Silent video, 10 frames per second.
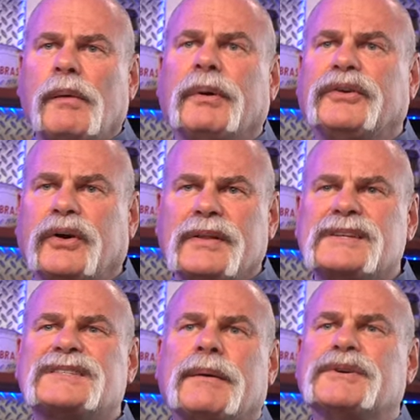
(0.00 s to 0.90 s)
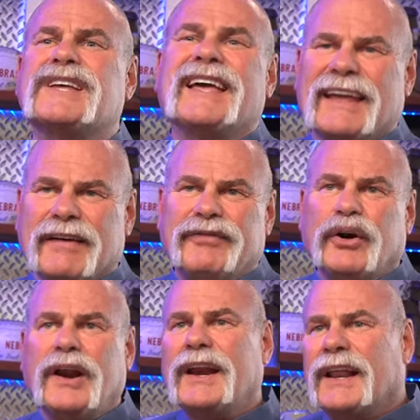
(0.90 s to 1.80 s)
But during the summers, if you're
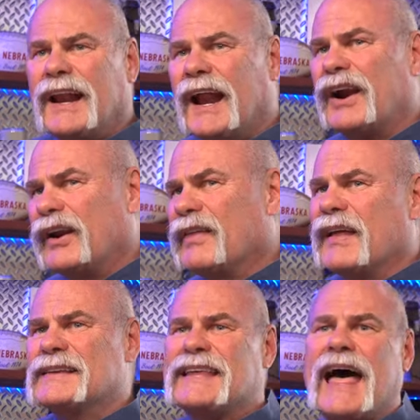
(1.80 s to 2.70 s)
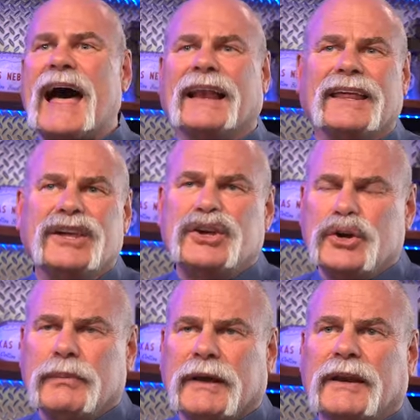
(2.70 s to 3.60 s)
in an area that is highly
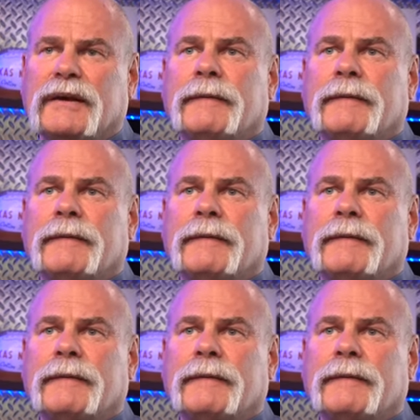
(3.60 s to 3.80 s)
humid,